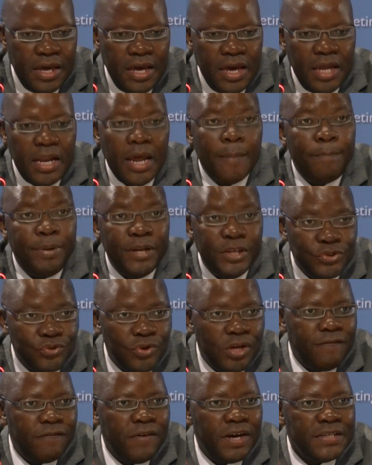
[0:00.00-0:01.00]
And I'm pleased
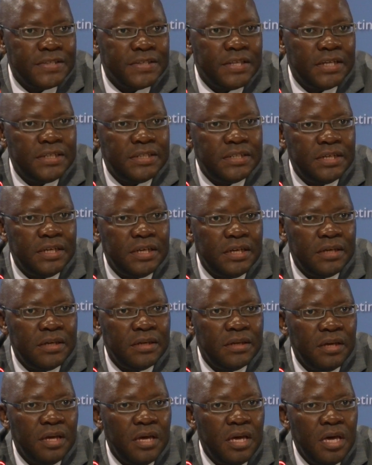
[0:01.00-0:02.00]
to advise that
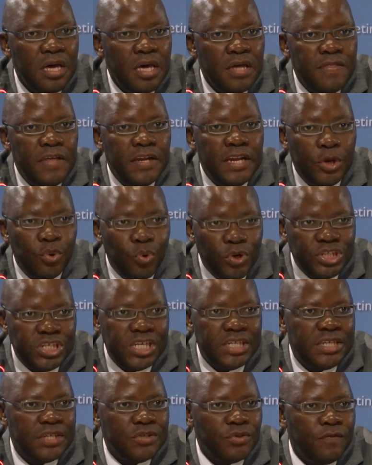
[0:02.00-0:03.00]
the
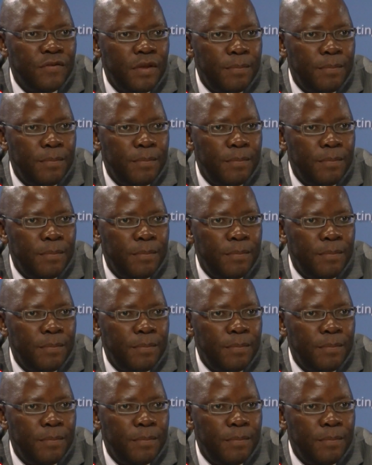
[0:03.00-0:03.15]
negotiators of